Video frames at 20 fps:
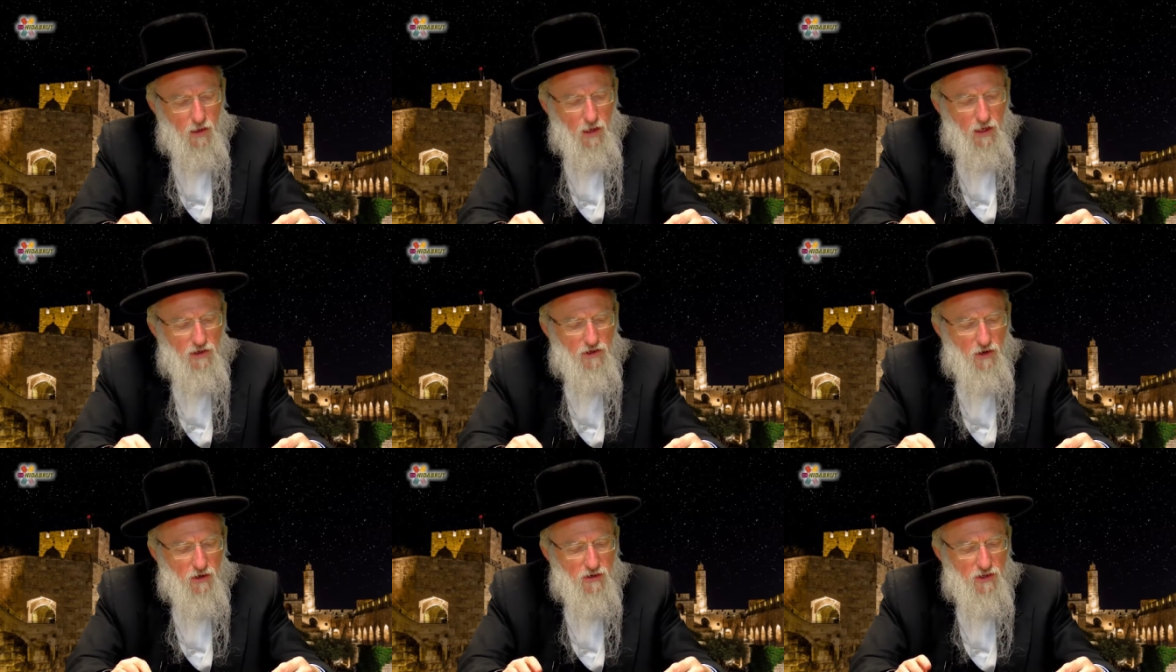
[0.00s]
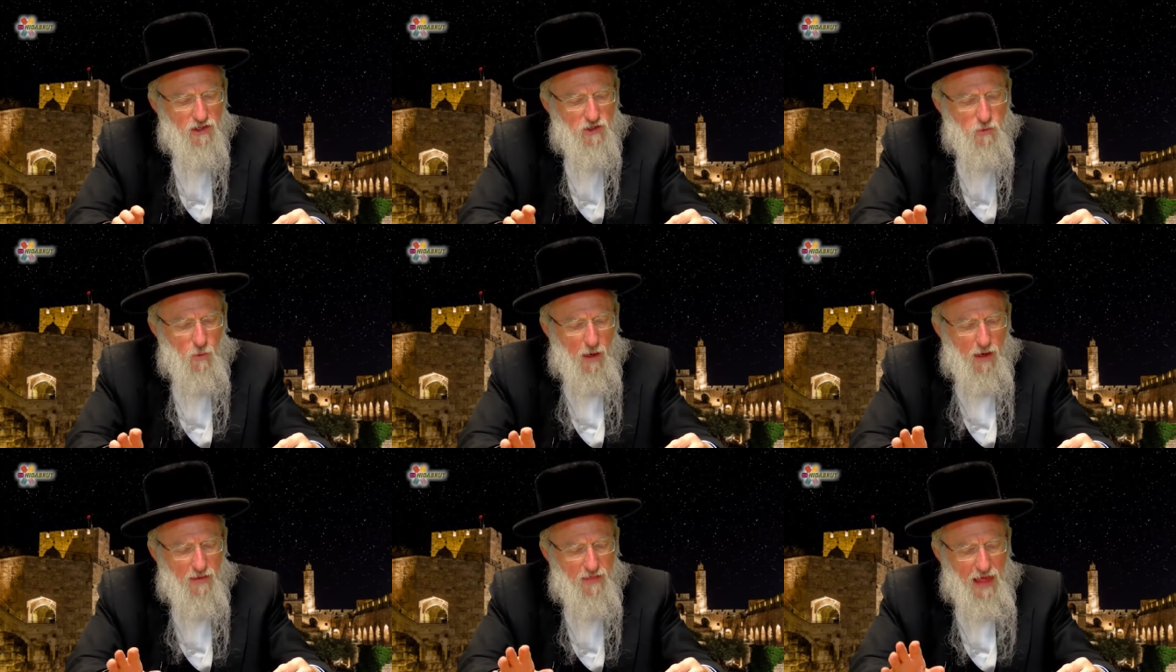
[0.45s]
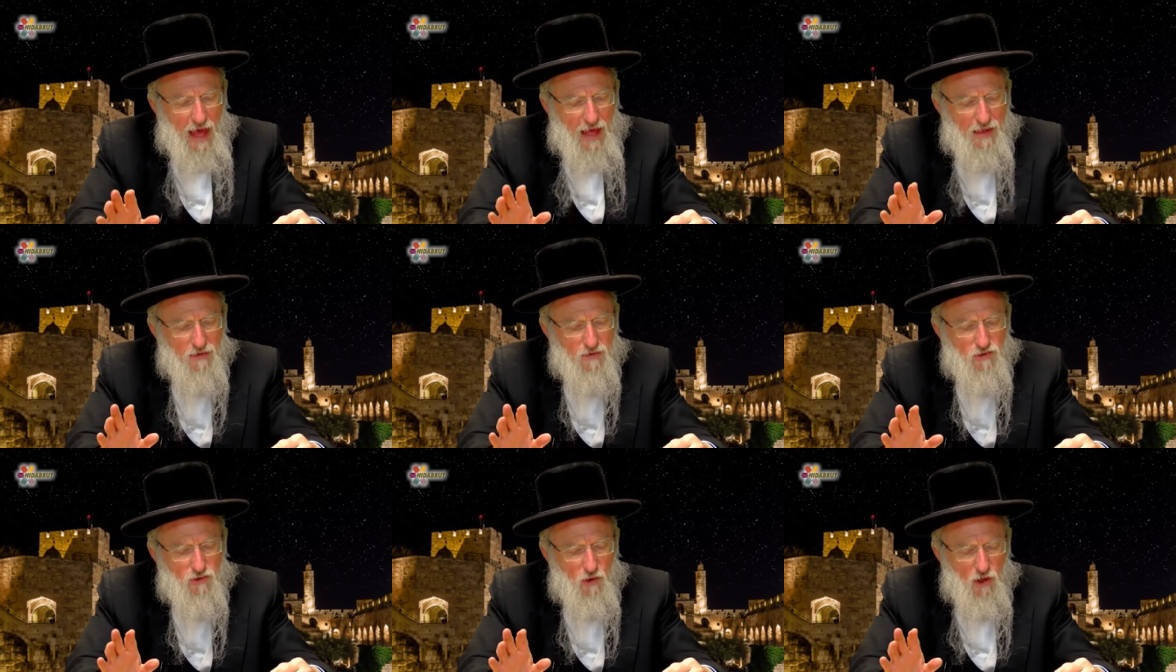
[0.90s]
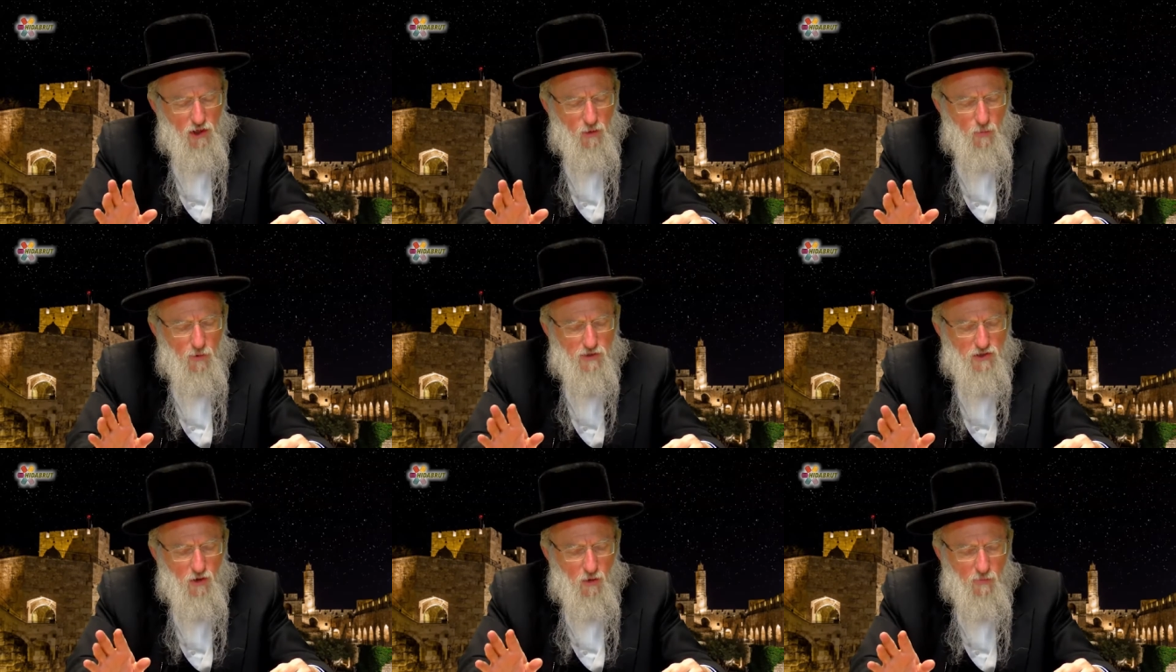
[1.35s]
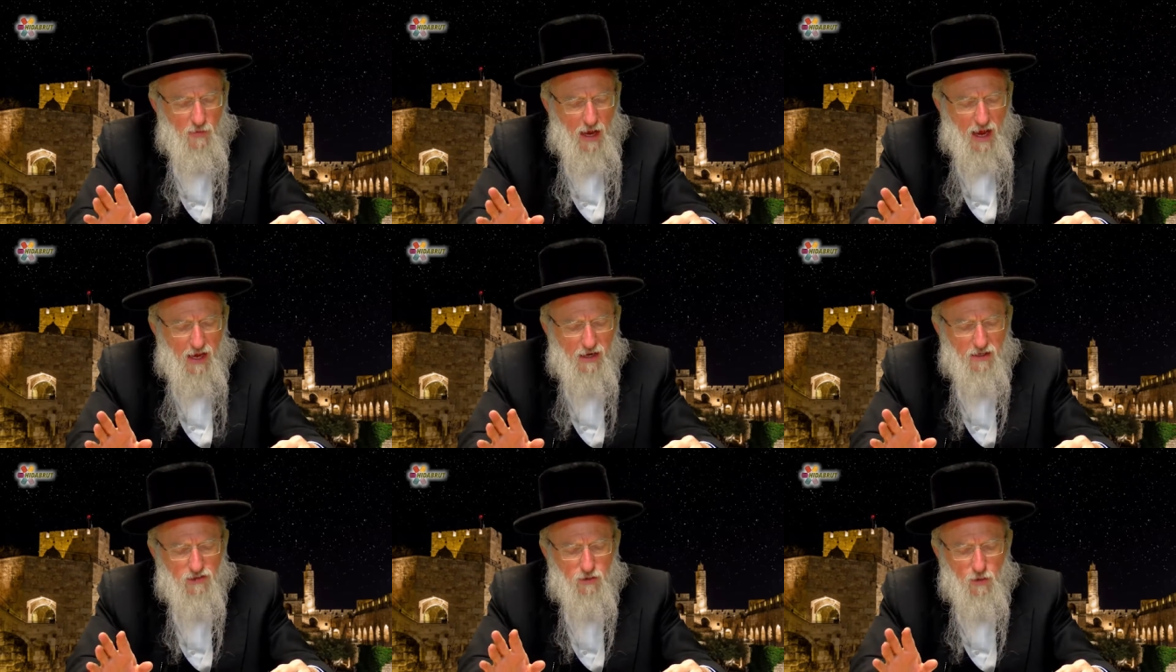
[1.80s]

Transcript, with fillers: He turned this way and that, and saw there was no man,